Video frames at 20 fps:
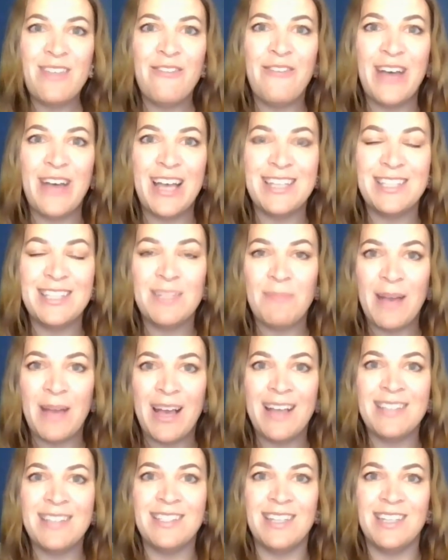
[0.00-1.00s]
the first
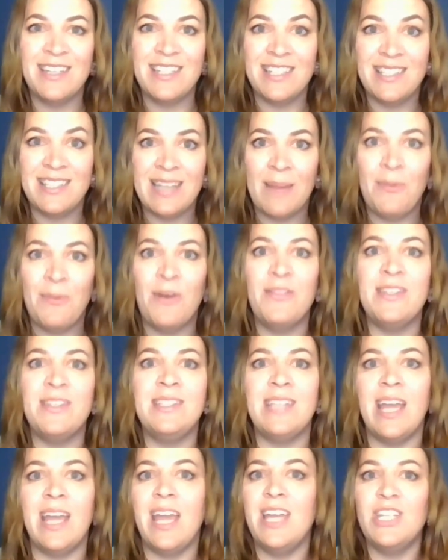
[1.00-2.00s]
person to step on the
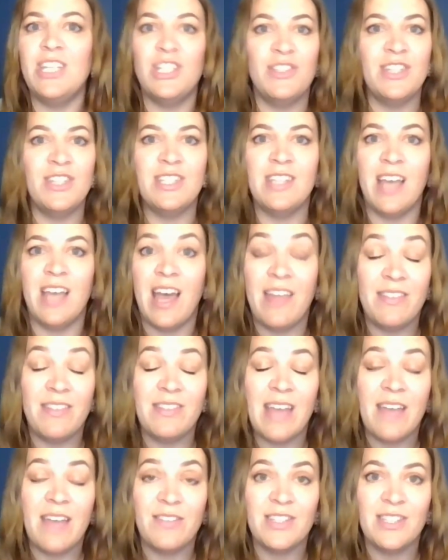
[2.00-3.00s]
stage in the at,
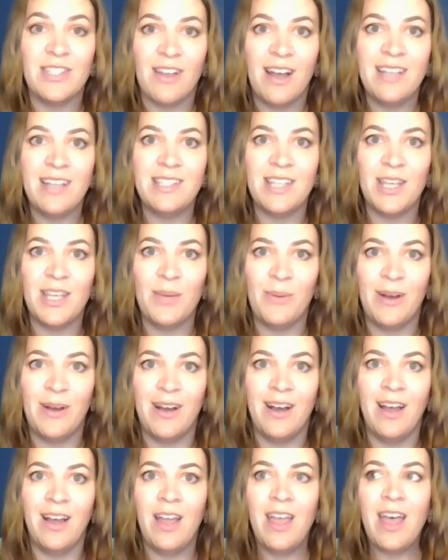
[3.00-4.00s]
at the size that you
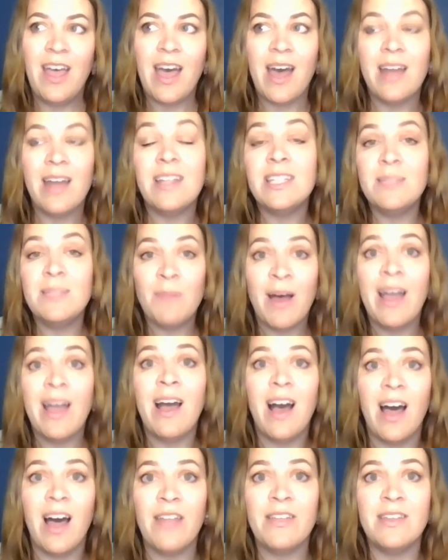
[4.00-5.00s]
are and
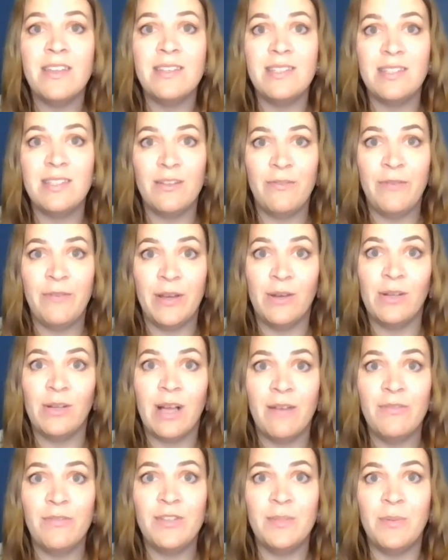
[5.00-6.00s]
inspire others to feel
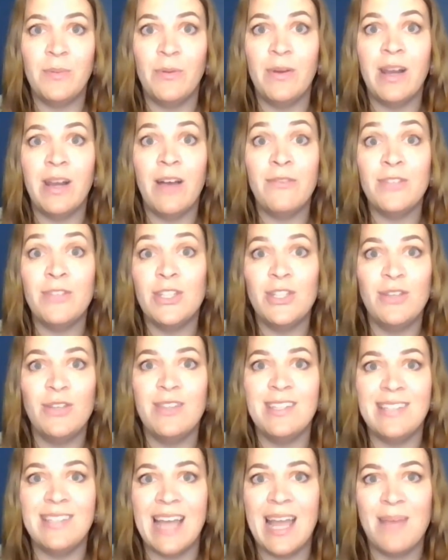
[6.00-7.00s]
comfortable enough to do
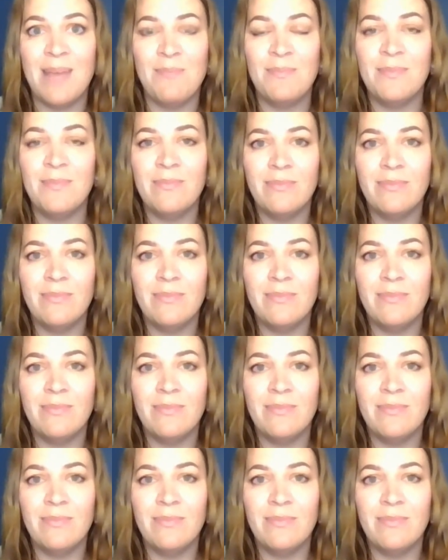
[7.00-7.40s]
the same